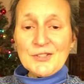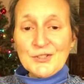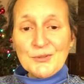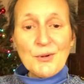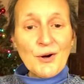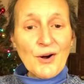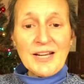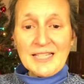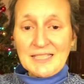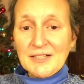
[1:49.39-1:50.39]
you are
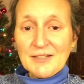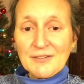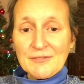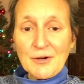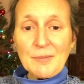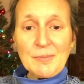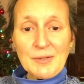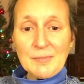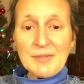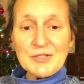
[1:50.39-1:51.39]
here for a
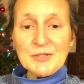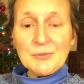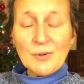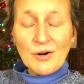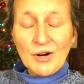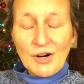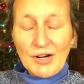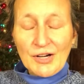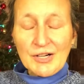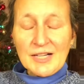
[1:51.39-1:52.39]
purpose. You
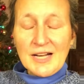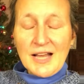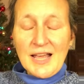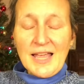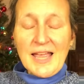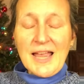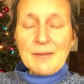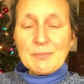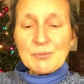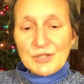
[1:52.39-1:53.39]
are a
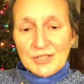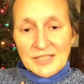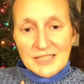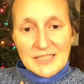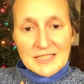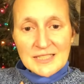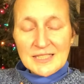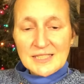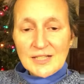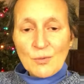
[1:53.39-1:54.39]
brilliant
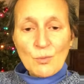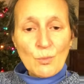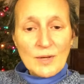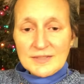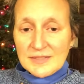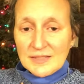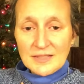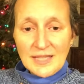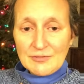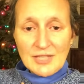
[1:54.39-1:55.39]

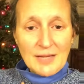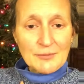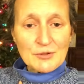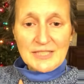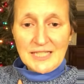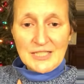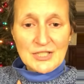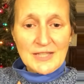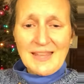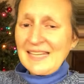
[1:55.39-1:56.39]
once-in-a-lifetime
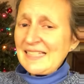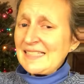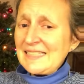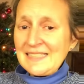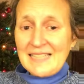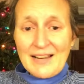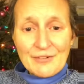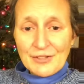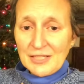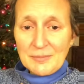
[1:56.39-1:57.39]
creation that is
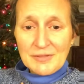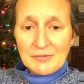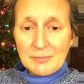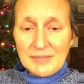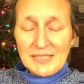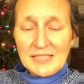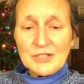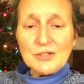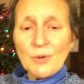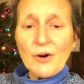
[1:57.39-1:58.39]
never going to be
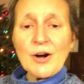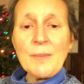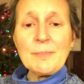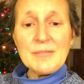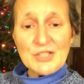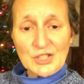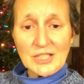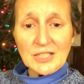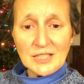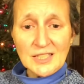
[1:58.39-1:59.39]
repeated. You are a
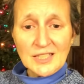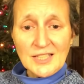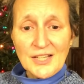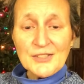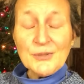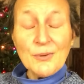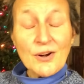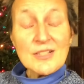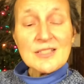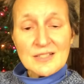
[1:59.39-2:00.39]
miracle. You
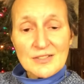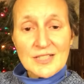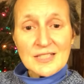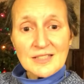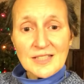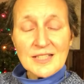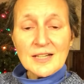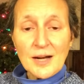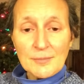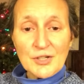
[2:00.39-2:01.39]
are seriously
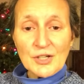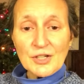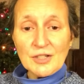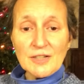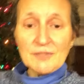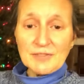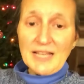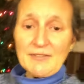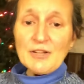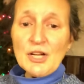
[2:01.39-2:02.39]
a miracle of life.